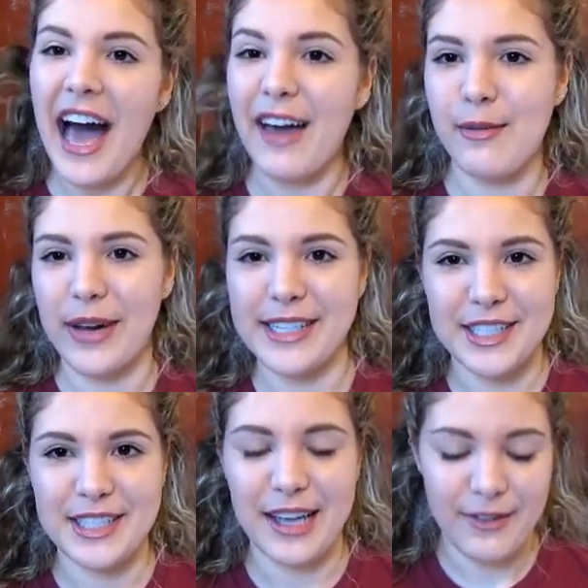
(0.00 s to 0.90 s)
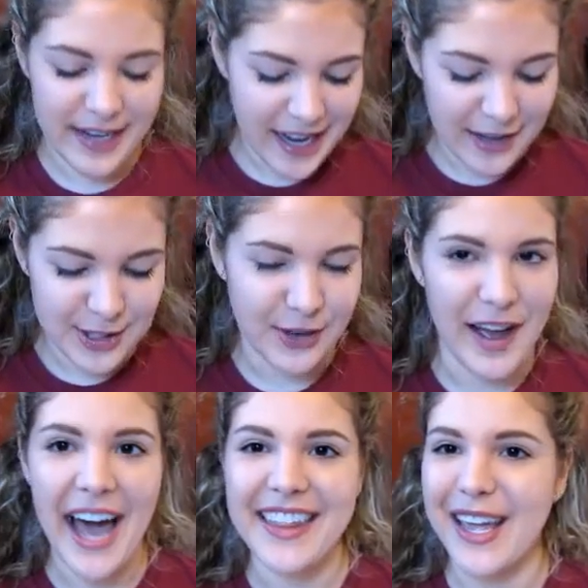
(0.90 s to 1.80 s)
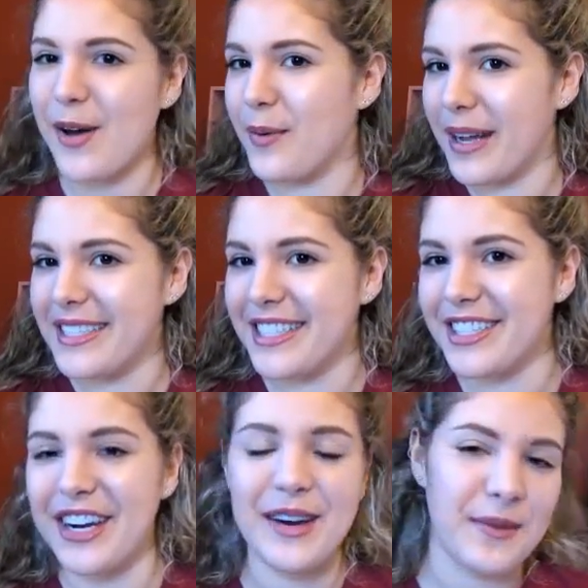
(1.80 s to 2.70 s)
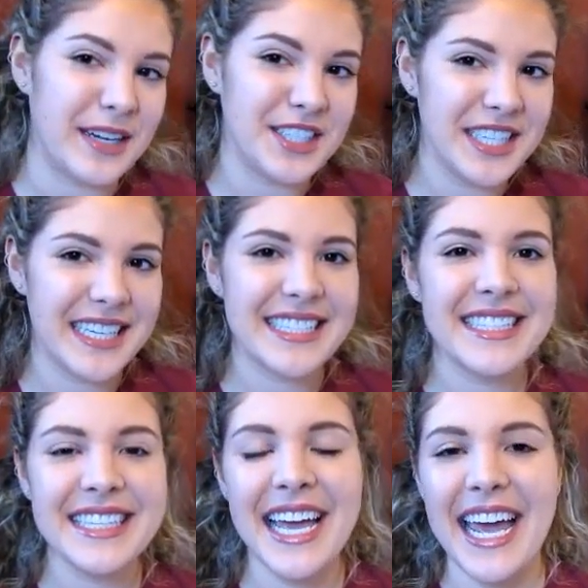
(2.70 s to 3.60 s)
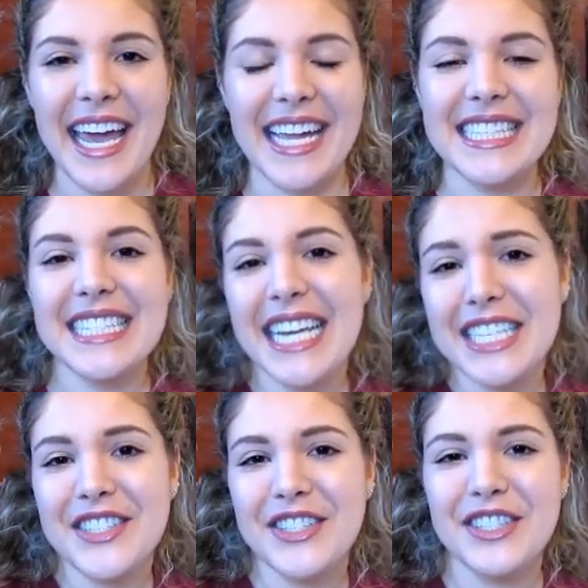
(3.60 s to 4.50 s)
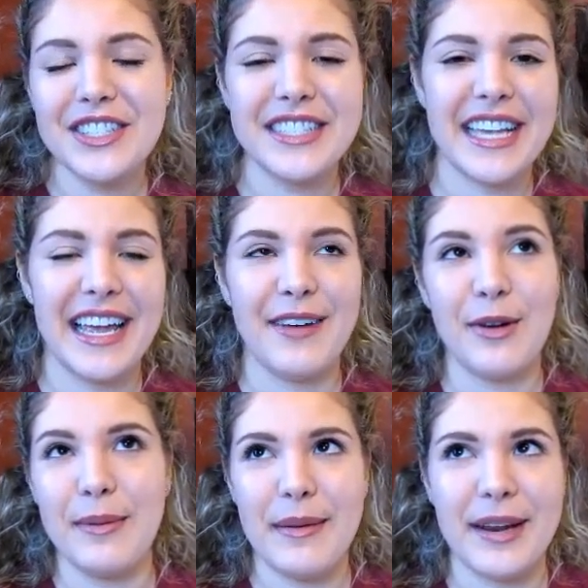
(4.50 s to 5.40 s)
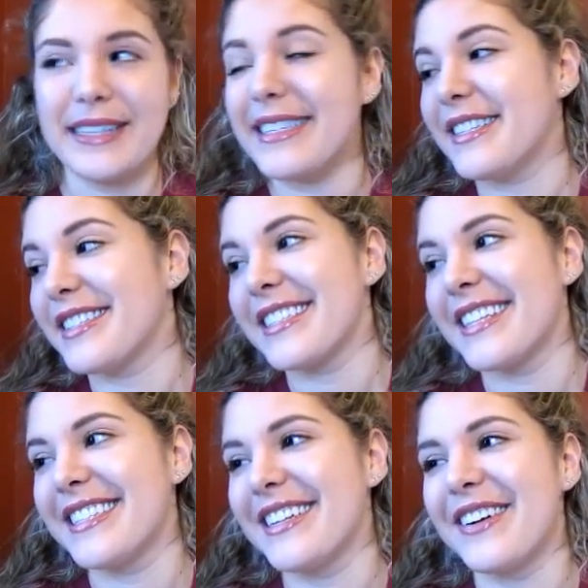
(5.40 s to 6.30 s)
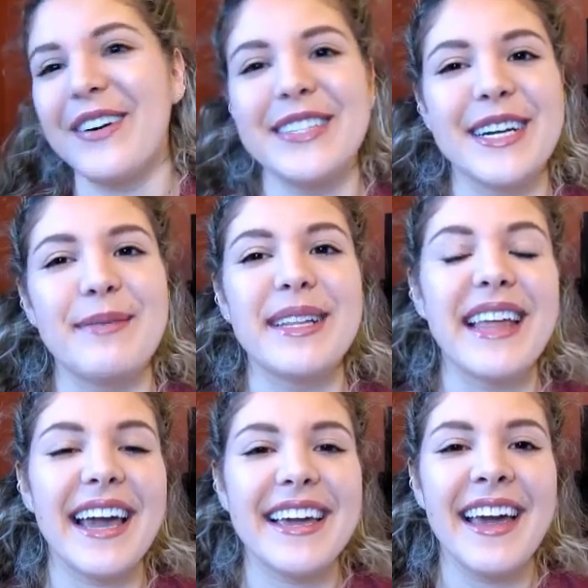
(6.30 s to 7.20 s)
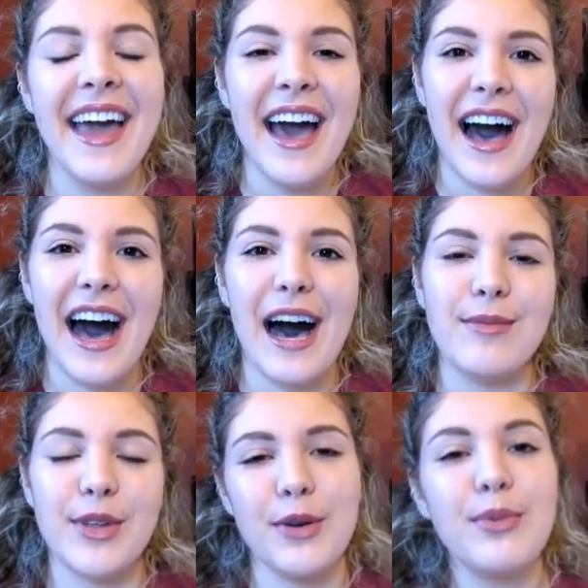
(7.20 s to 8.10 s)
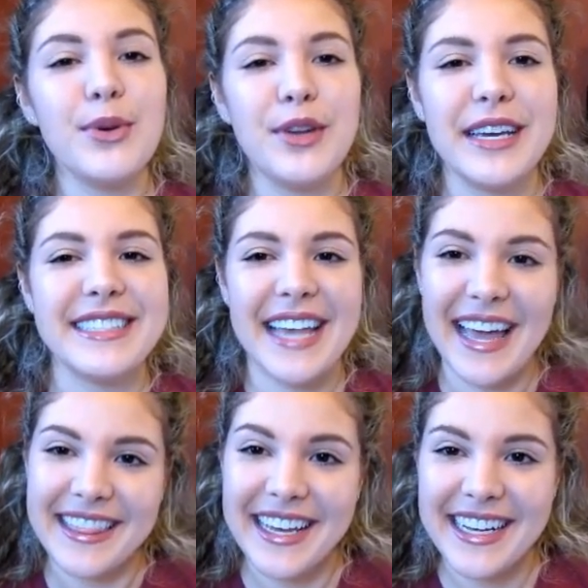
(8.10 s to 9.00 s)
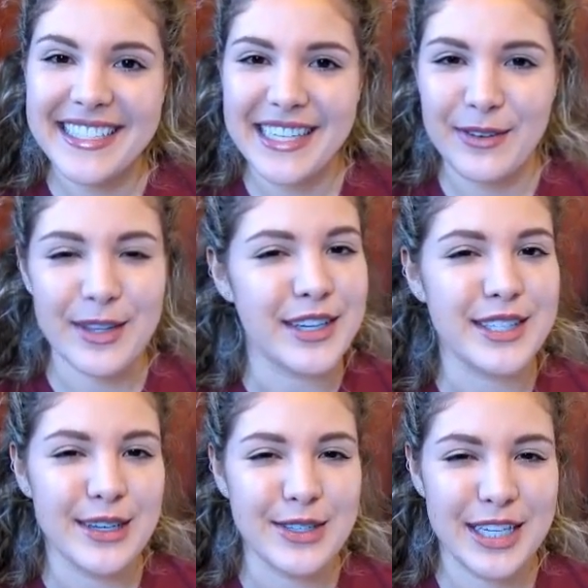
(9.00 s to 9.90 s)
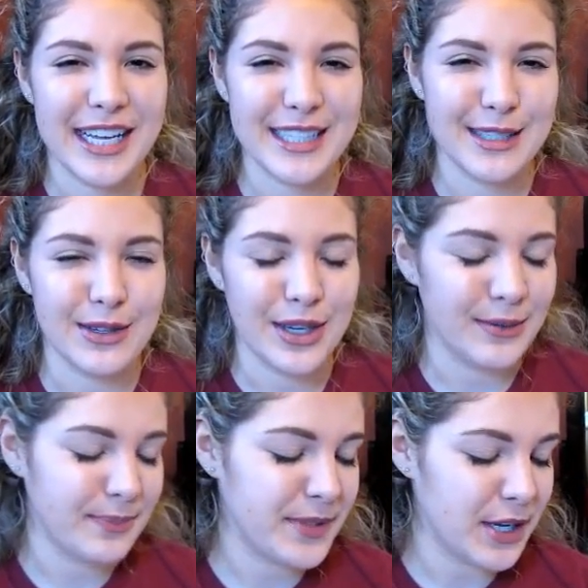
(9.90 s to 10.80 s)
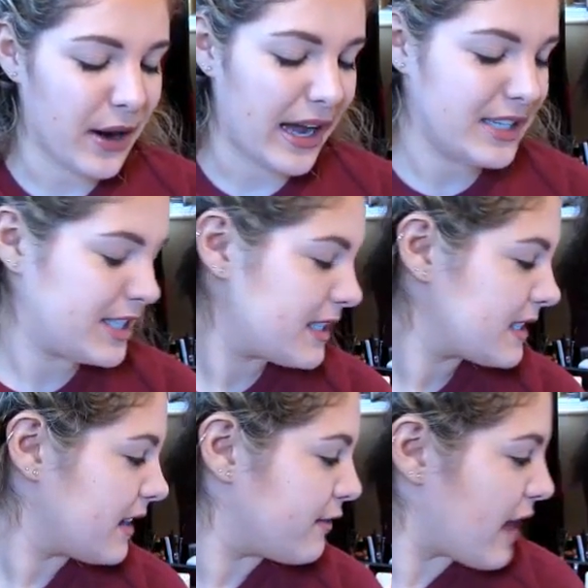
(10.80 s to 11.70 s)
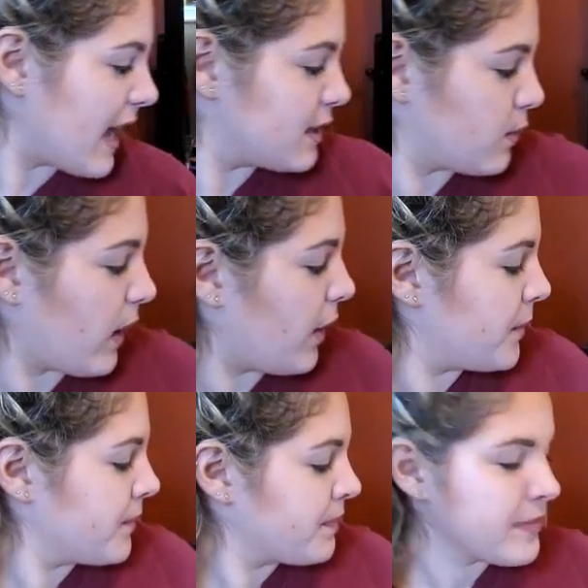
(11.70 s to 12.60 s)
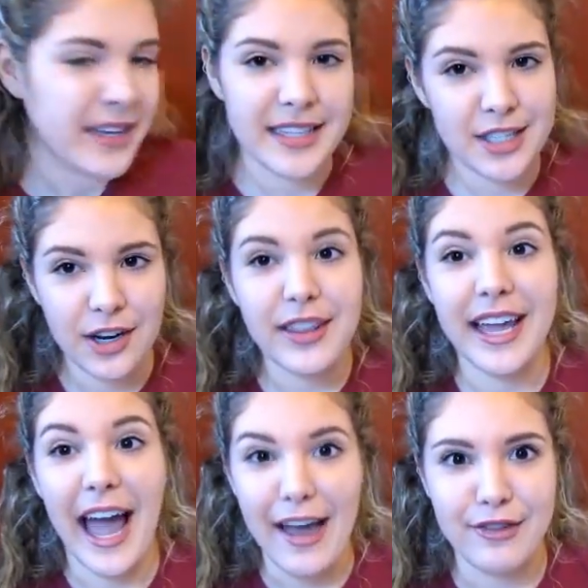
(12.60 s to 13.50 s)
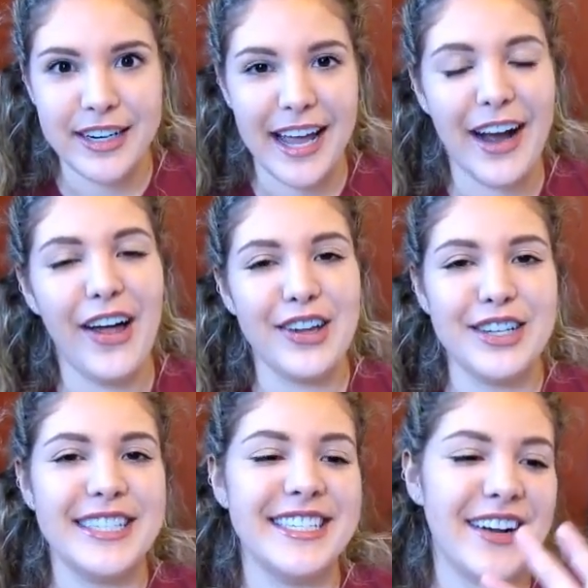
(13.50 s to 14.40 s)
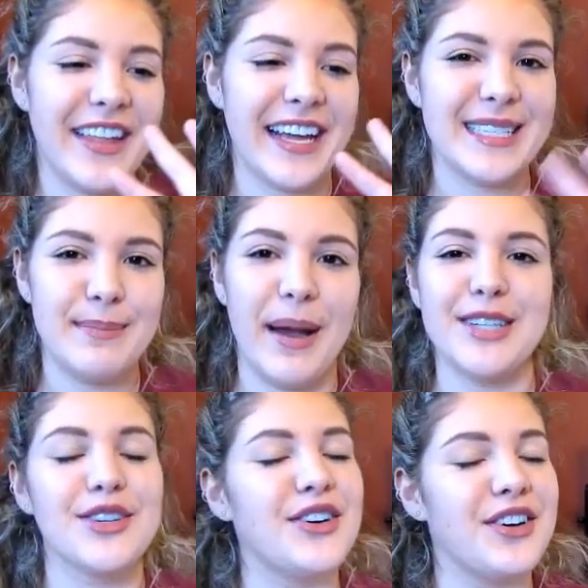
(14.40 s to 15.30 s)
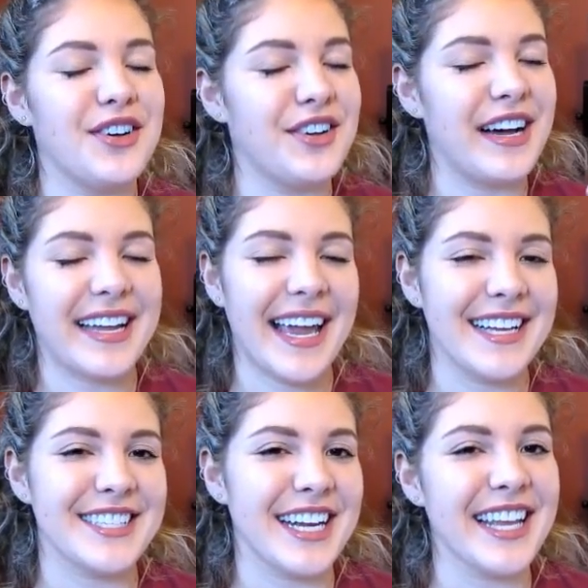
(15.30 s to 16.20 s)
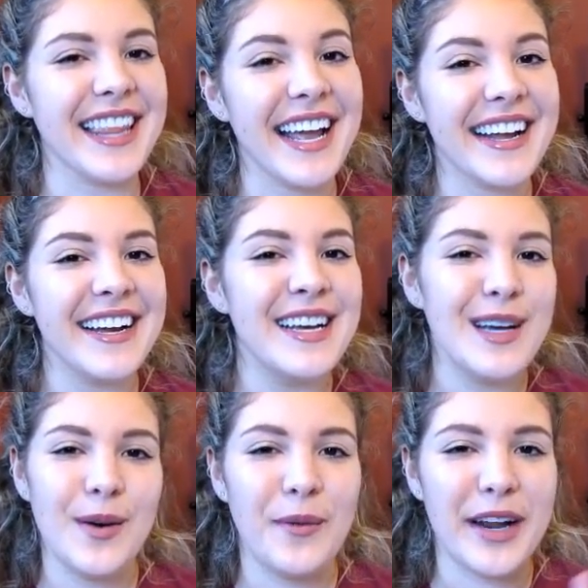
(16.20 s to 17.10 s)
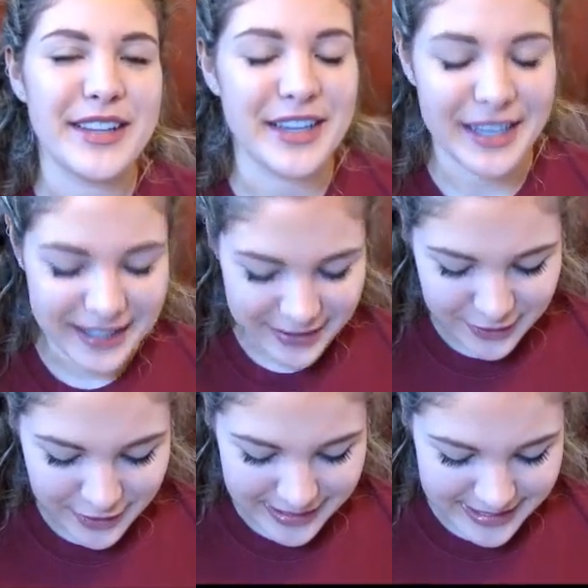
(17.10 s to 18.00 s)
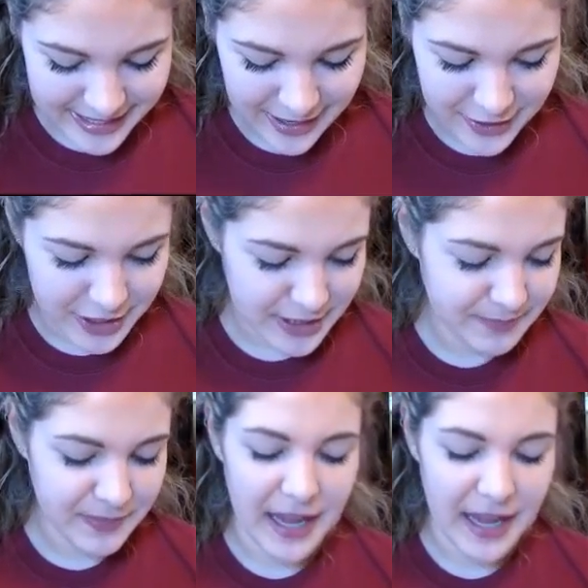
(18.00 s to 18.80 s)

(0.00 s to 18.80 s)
I have white jeans on right now, so if I had like a white t-shirt and white jeans and sandals, and well, maybe not sandals because it's still cold here, but like little booties and this, it would look so chic and so cute. So I just love that as well. These aren't like everyday colors. These are like special occasion, like want to look a little crazy colors.